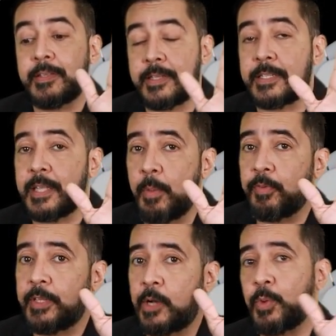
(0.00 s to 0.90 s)
this is
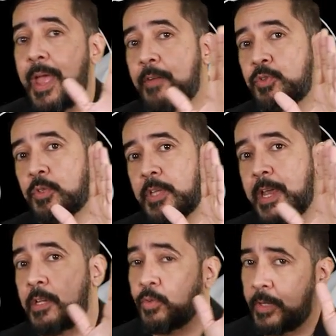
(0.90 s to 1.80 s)
something that we have to
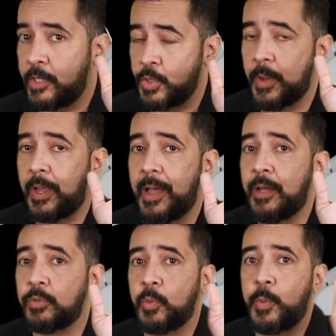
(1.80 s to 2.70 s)
take into
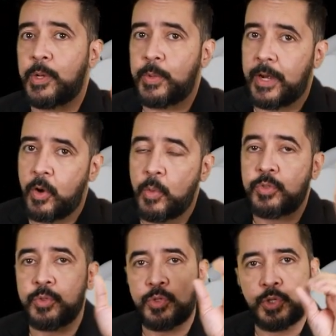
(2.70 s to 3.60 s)
account when we are
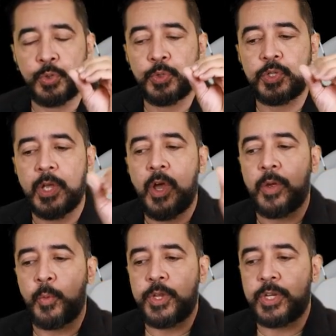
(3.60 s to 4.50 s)
going to choose
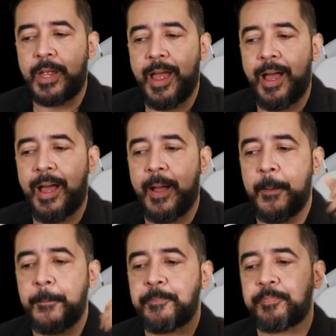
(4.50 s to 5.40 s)
which
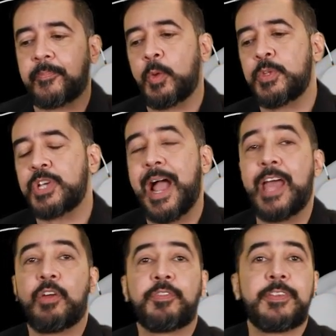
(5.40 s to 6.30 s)

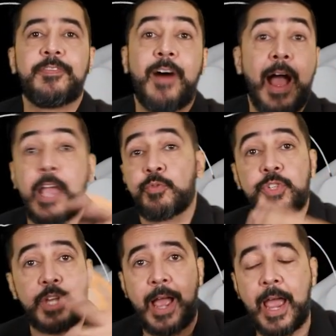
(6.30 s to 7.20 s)
kind of device,
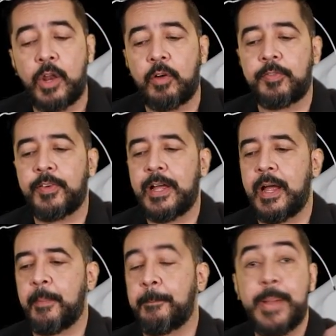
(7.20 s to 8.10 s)
which kind of
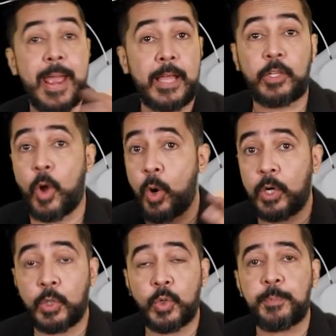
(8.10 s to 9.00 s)
band or
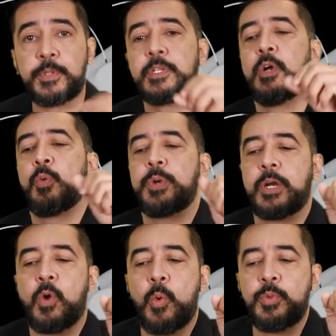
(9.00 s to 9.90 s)
loops we are
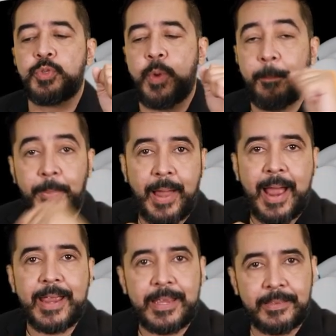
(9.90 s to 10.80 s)
going to
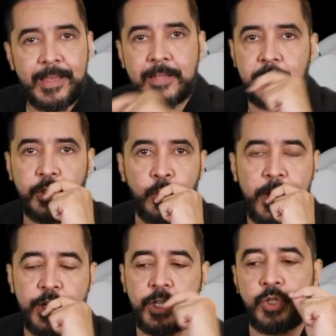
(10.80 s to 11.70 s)
apply in that
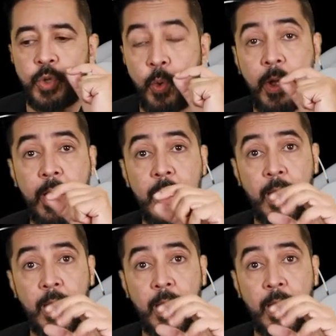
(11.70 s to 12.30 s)
situation. So